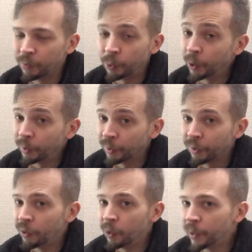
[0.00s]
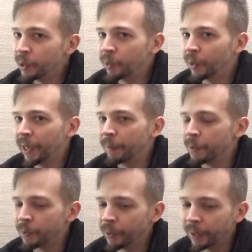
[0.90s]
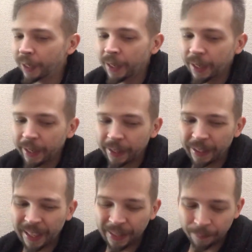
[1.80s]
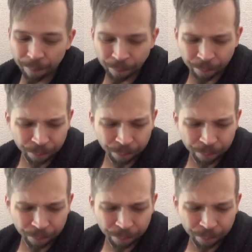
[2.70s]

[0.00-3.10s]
Who knows? Nobody knew what happened to it. And then,